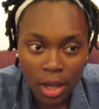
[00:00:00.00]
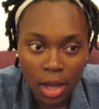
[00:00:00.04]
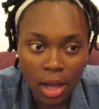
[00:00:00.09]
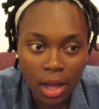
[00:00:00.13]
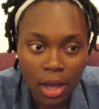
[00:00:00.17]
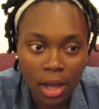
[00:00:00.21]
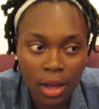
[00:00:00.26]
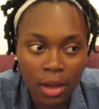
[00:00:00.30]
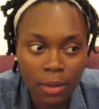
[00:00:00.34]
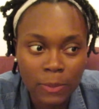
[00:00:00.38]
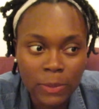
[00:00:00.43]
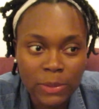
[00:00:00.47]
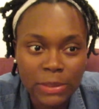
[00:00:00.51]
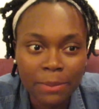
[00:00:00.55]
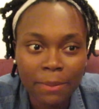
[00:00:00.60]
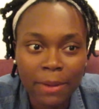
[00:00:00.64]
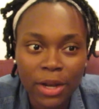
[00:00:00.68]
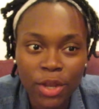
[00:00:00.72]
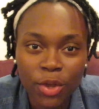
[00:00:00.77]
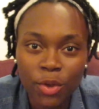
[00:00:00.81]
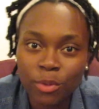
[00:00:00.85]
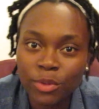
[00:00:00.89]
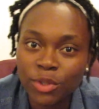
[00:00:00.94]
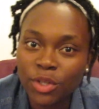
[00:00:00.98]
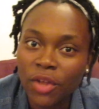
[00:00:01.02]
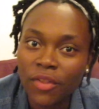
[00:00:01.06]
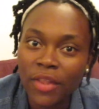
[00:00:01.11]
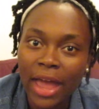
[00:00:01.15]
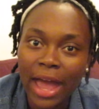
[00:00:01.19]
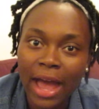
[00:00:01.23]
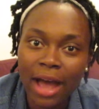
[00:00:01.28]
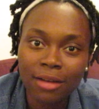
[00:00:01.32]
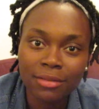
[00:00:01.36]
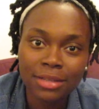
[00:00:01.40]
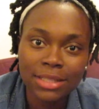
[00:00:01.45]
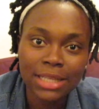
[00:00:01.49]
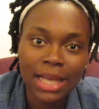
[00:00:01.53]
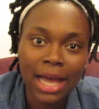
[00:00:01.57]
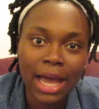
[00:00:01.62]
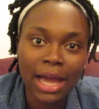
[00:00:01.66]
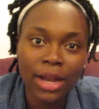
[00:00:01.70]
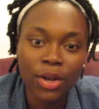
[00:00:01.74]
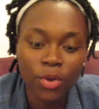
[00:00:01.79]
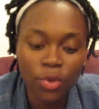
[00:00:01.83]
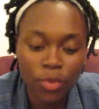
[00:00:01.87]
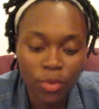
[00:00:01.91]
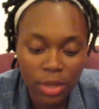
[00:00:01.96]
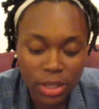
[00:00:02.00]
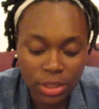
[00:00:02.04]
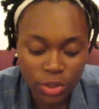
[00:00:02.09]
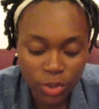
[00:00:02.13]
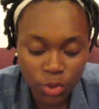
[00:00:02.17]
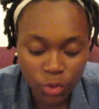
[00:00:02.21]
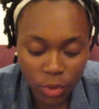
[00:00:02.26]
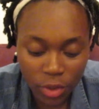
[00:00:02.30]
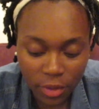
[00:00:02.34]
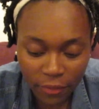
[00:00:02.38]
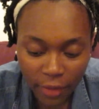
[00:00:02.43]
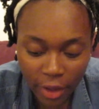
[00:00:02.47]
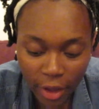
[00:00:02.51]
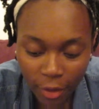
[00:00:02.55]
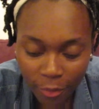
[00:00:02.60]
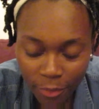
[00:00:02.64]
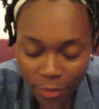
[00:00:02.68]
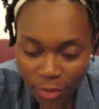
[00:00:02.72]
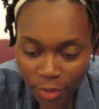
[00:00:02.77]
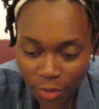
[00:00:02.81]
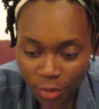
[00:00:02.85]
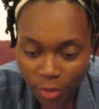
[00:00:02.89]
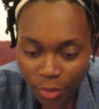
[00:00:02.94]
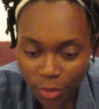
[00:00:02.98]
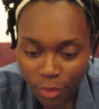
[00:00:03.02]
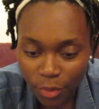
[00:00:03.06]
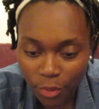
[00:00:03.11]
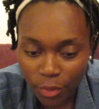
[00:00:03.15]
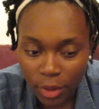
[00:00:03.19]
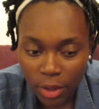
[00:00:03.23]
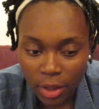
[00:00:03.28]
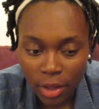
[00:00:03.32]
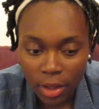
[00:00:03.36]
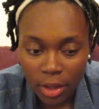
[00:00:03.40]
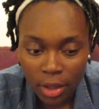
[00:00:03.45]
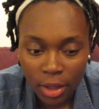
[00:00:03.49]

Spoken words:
Somebody who's on the outside who can sort of help you